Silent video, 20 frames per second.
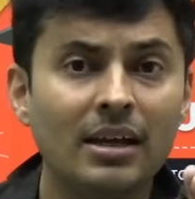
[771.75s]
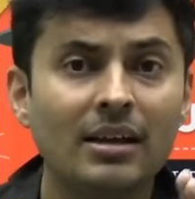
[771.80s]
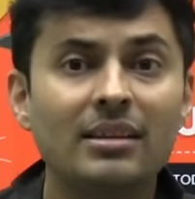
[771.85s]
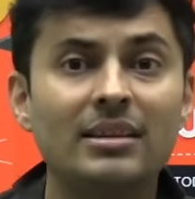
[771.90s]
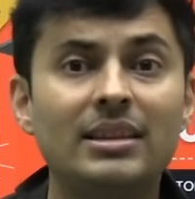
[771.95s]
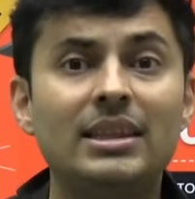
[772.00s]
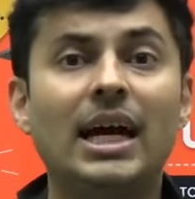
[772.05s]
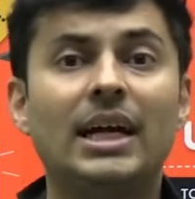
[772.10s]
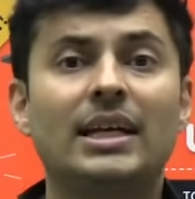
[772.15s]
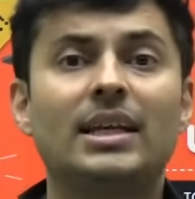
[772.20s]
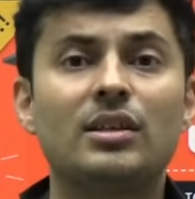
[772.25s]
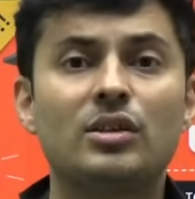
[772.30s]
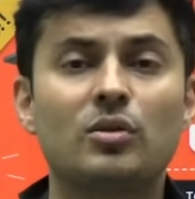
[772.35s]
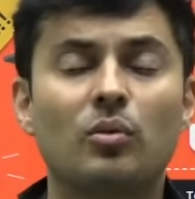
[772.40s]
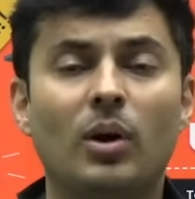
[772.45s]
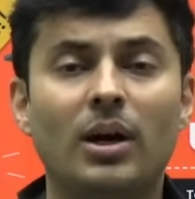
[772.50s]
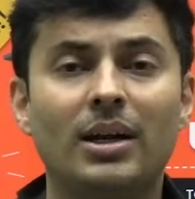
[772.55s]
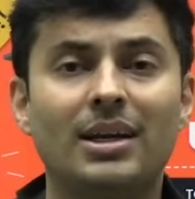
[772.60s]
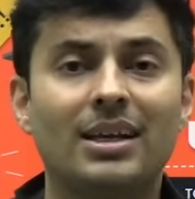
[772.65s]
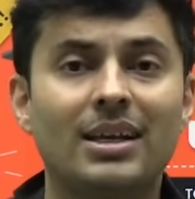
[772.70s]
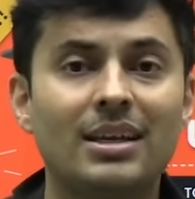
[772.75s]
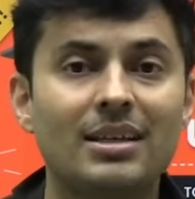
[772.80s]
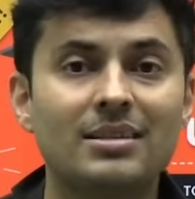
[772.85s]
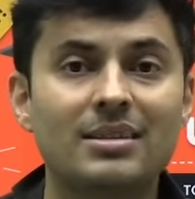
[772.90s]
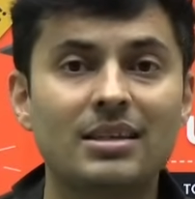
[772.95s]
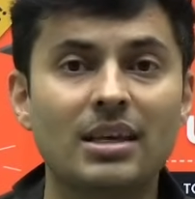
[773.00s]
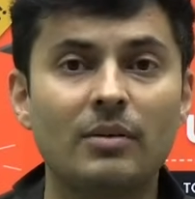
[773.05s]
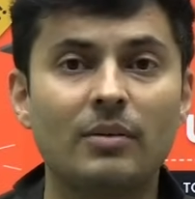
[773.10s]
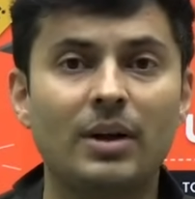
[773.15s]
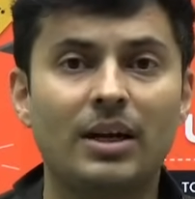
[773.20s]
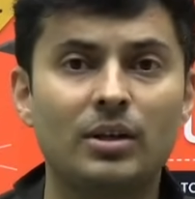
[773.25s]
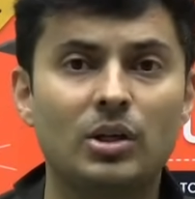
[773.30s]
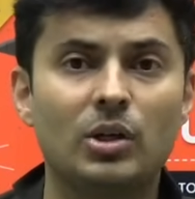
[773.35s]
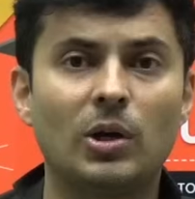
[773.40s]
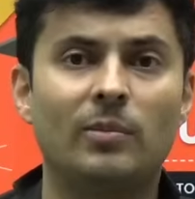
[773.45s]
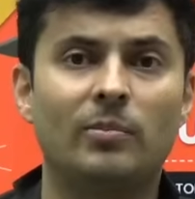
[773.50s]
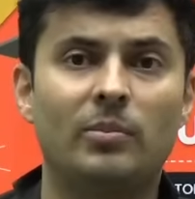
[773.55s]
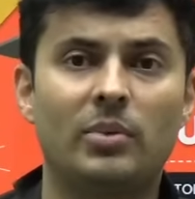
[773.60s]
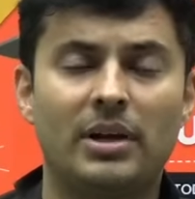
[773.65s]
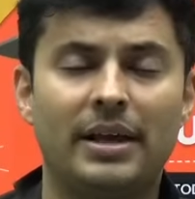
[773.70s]
That is what is given
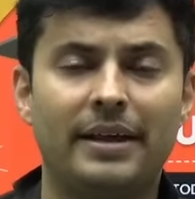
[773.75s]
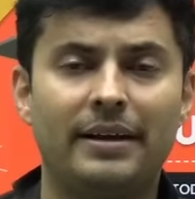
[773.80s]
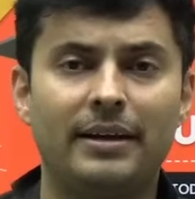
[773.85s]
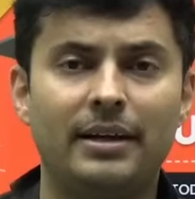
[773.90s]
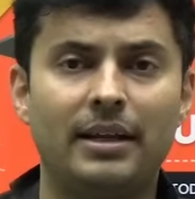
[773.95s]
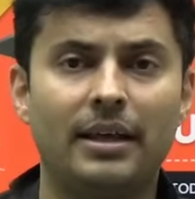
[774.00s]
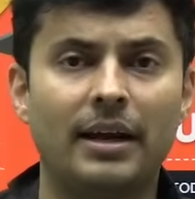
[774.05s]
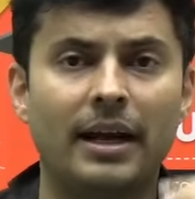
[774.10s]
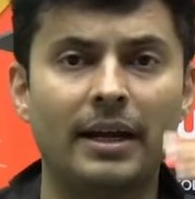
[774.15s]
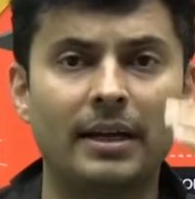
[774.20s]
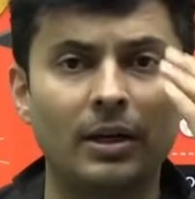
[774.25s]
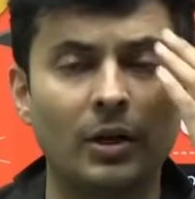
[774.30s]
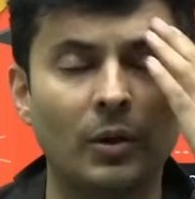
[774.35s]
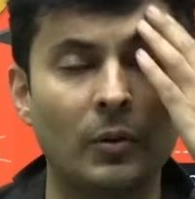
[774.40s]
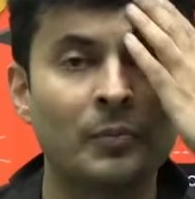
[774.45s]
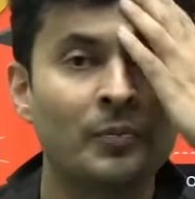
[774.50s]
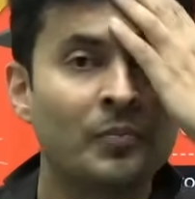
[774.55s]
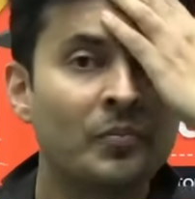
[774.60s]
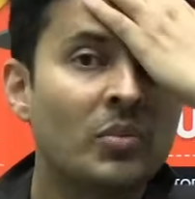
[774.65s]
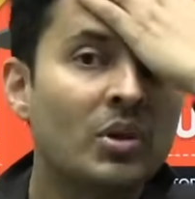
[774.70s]
top priority right now.